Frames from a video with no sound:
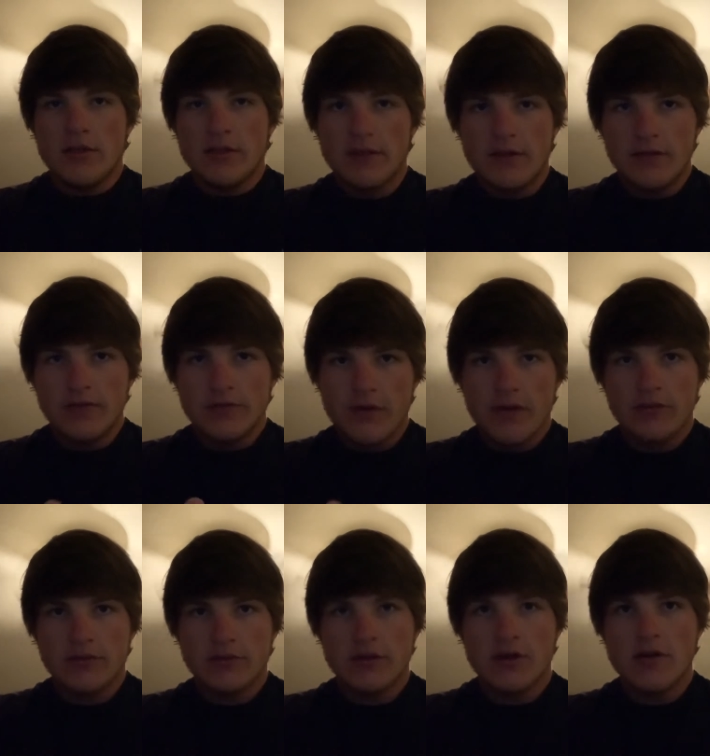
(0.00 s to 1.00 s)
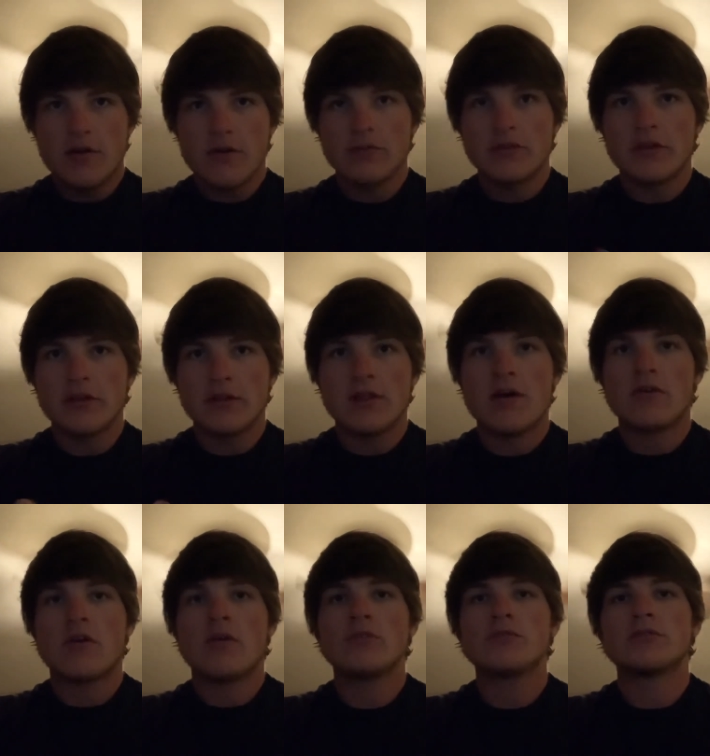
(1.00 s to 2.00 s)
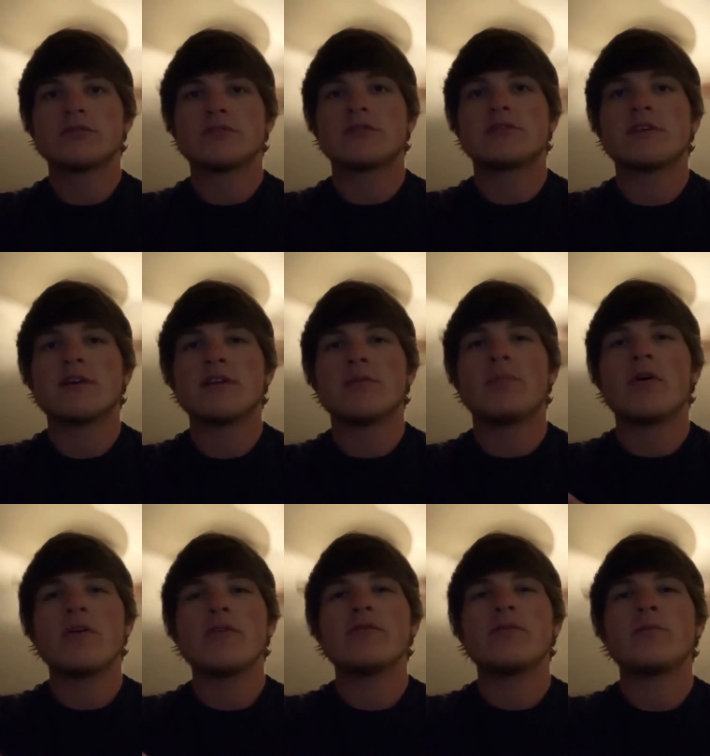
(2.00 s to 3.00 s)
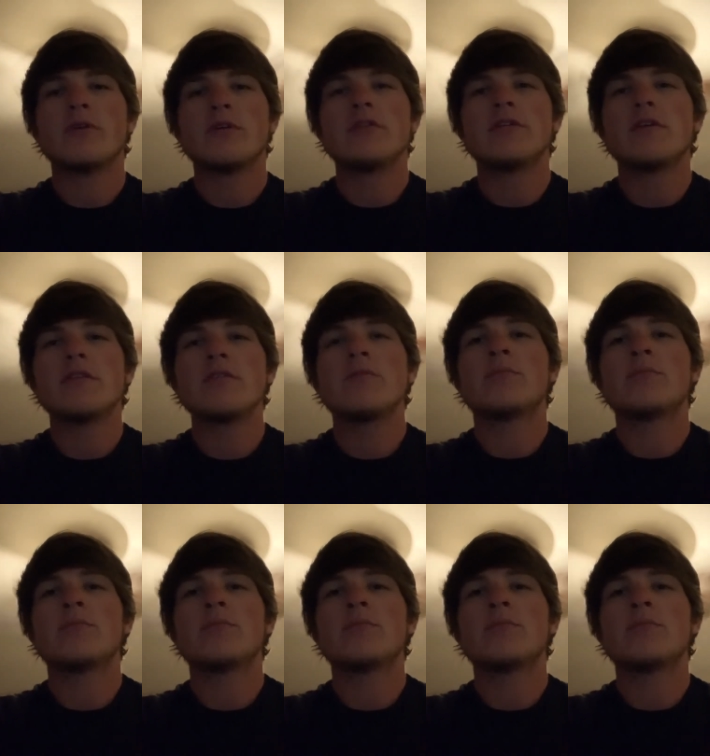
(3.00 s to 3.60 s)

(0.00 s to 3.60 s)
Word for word: These values not only allow cultures to stand apart from one another,